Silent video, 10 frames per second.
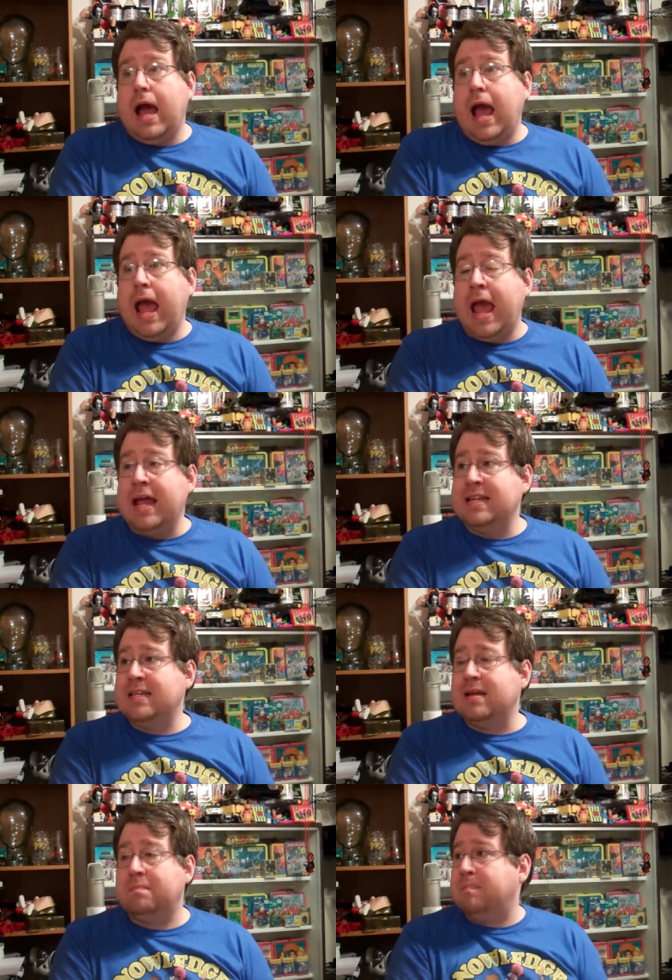
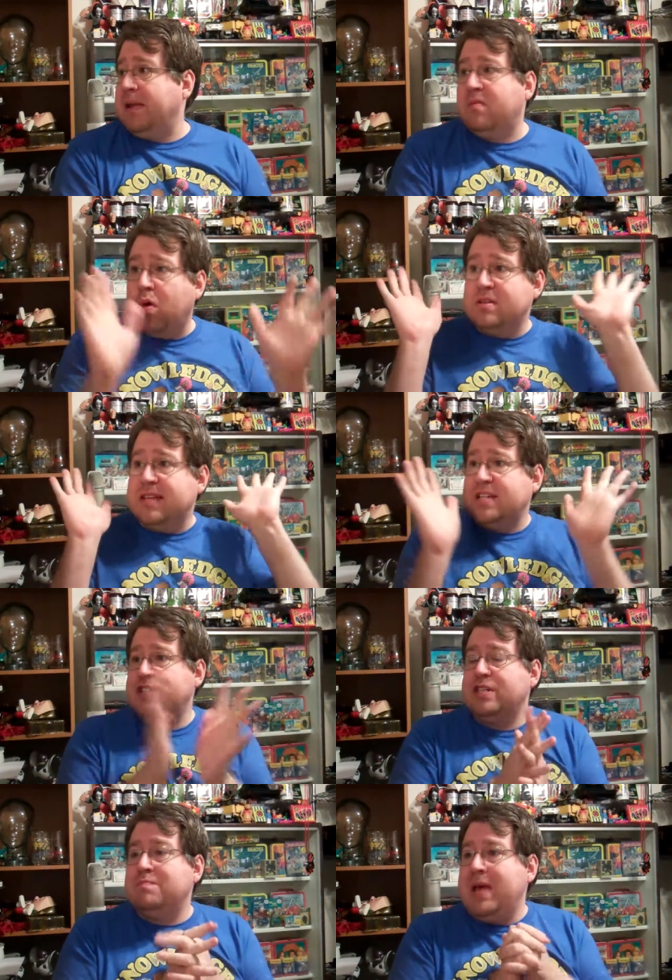And but of course, that's
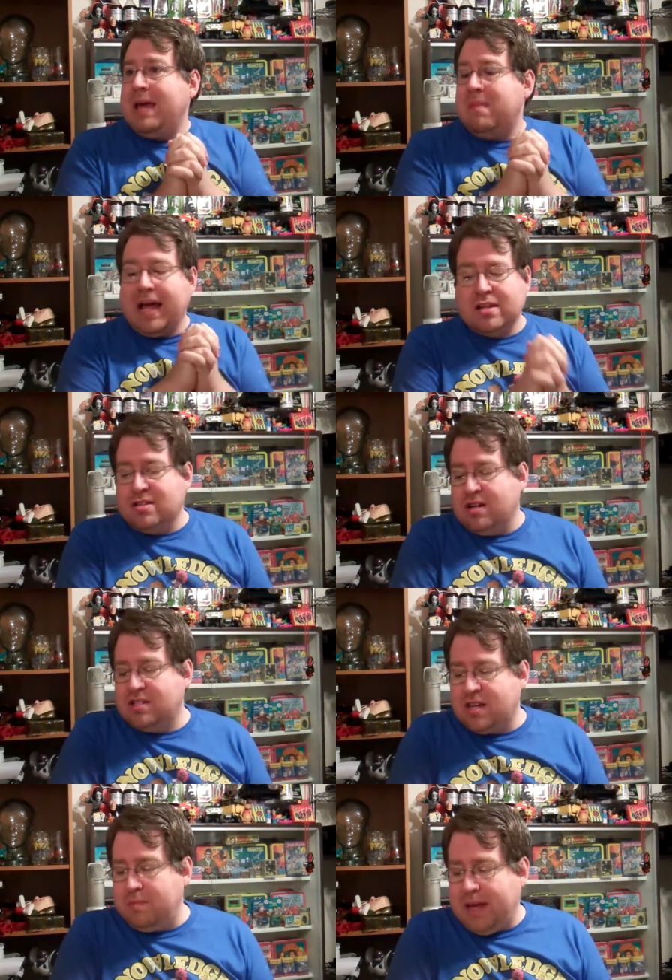just me. My
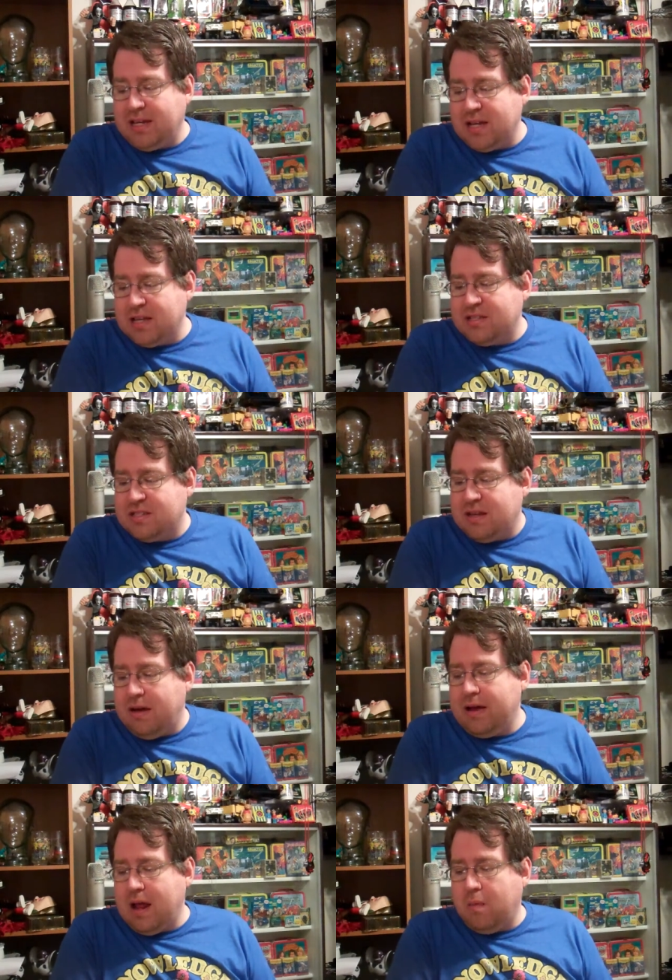concerns could be just
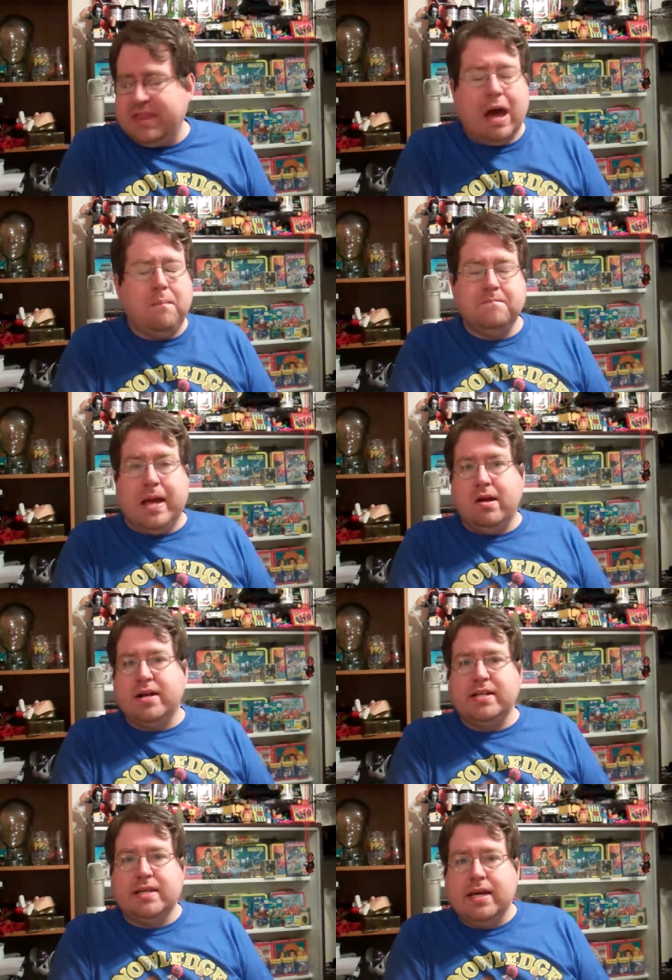you know without
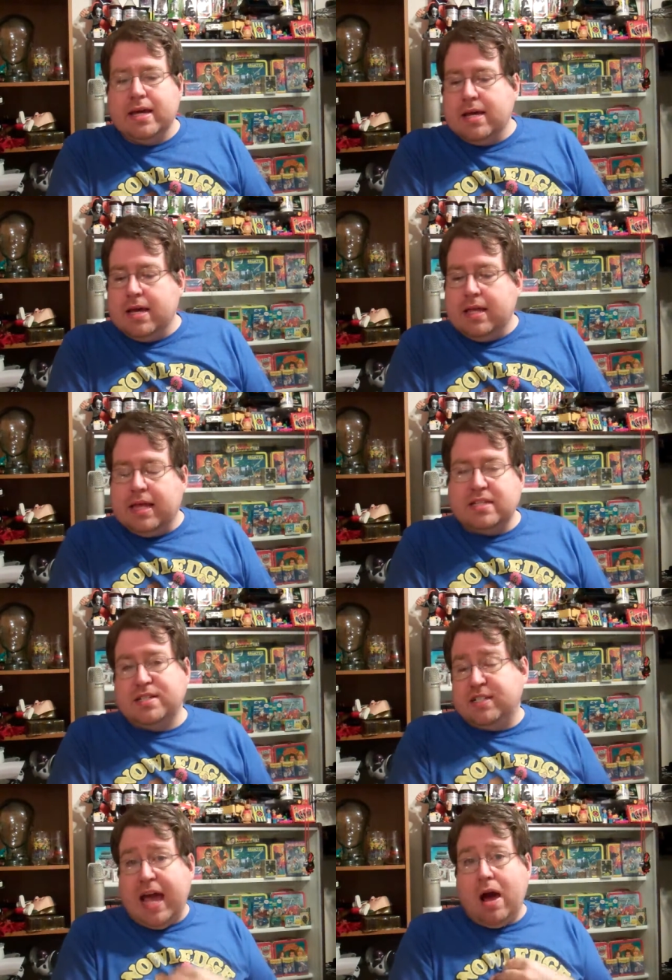merit. That's
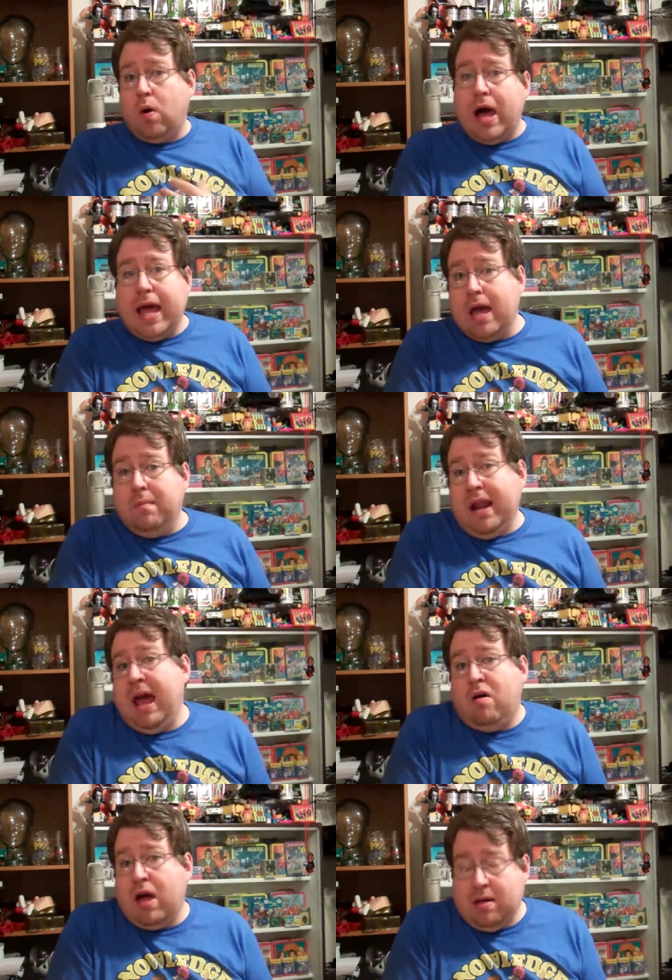just how I am and
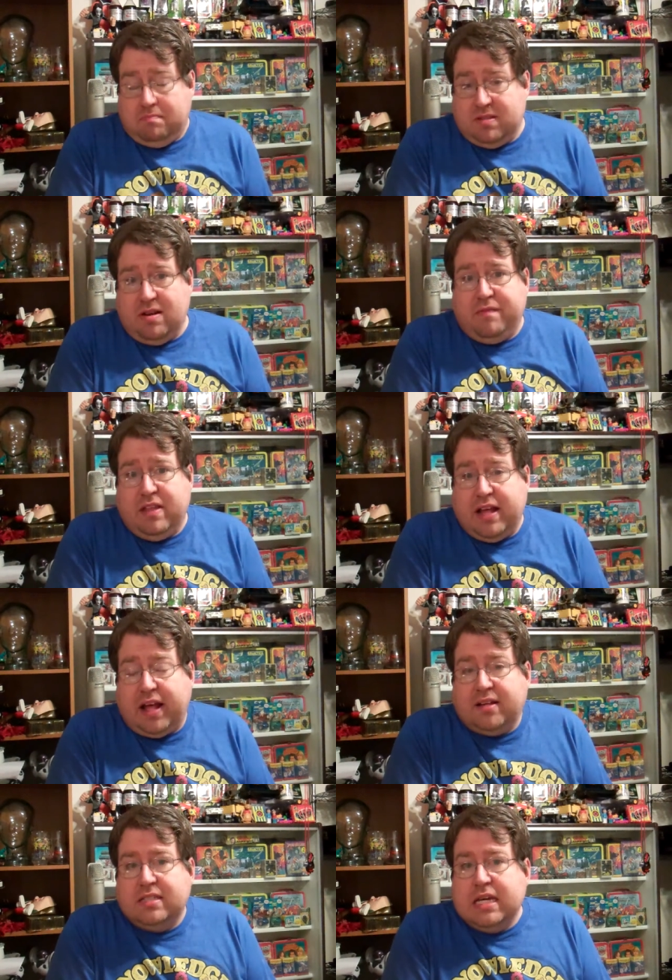how I observe
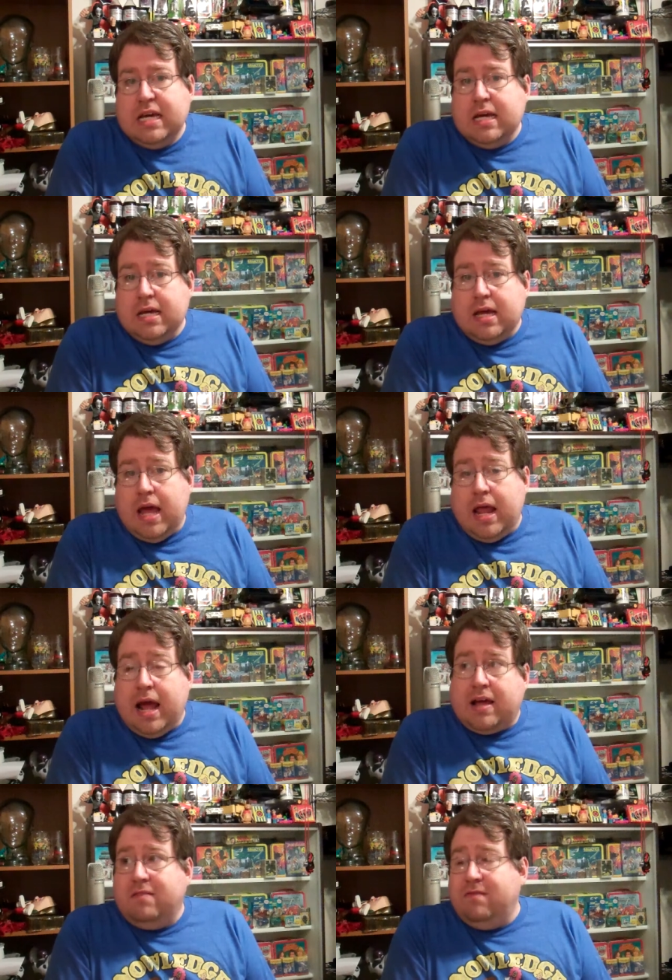things and
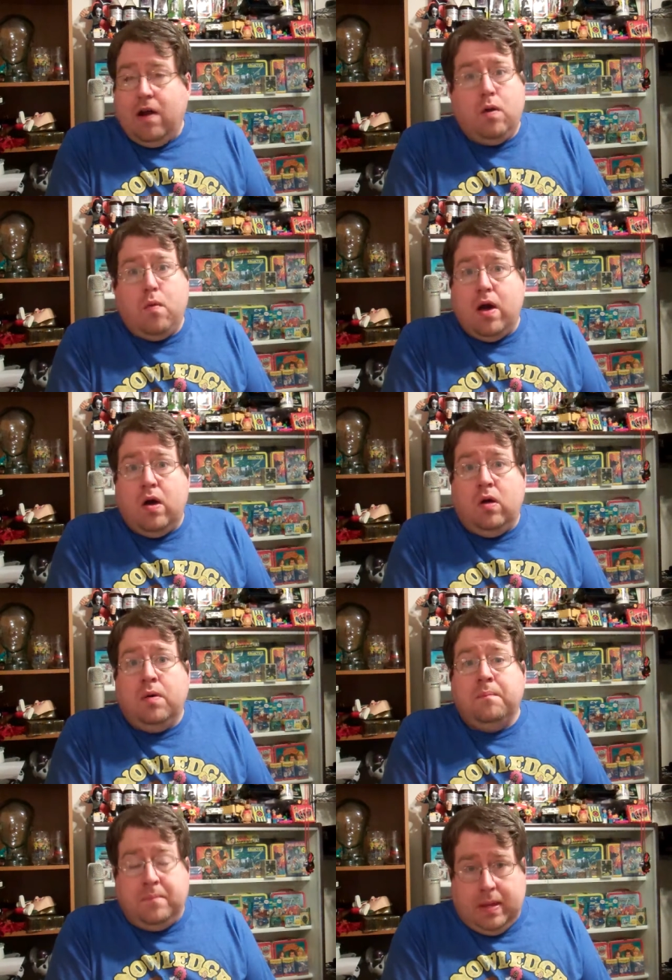I could very well
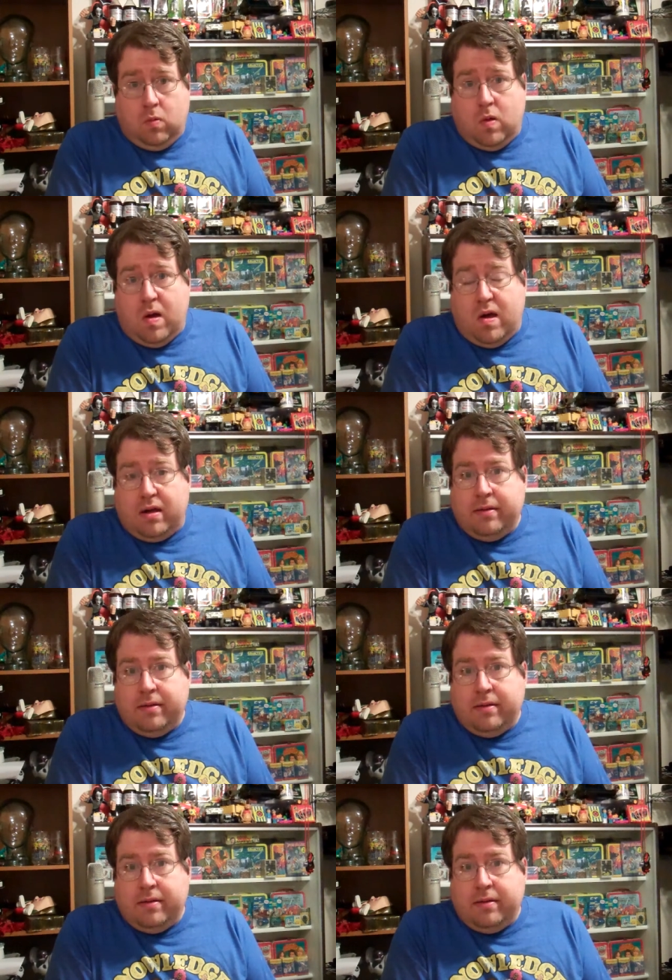be wrong.